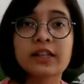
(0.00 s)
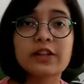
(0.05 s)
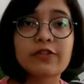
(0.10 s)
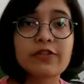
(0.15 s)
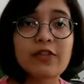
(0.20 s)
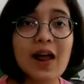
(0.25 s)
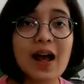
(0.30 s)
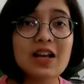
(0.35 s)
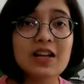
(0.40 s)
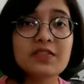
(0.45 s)
The
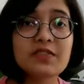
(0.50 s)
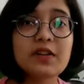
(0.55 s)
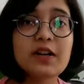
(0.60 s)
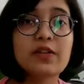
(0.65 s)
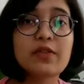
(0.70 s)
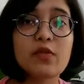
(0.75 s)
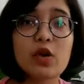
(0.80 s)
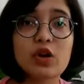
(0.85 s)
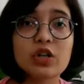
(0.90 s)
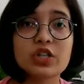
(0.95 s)
flash
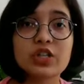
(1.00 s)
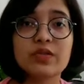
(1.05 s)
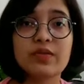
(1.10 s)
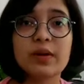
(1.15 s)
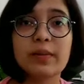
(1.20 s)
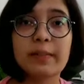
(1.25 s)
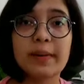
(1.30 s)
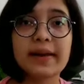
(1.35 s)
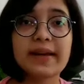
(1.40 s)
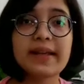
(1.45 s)
flood washed away
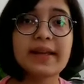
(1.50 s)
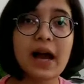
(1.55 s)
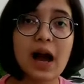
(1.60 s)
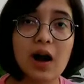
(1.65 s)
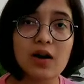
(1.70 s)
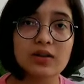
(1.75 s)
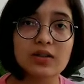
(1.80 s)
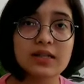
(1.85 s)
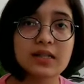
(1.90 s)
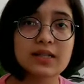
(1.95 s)
many
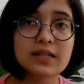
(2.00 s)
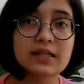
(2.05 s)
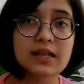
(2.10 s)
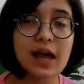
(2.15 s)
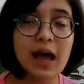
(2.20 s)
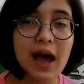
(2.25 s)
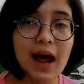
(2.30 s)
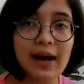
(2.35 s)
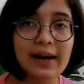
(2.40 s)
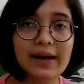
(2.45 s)
houses
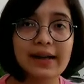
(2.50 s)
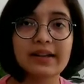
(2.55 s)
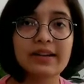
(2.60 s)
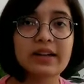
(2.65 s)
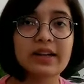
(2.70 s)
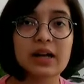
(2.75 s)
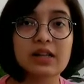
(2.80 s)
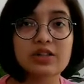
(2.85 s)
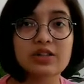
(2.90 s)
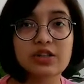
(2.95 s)
and
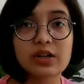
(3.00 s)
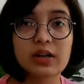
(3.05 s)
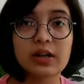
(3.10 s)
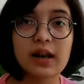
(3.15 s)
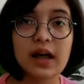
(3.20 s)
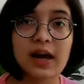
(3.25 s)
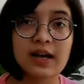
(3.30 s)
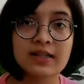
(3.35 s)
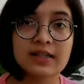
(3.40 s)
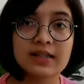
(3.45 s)
agricultural
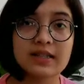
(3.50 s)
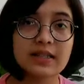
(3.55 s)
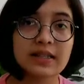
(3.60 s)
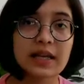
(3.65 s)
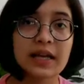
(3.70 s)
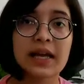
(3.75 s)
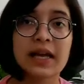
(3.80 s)
lands.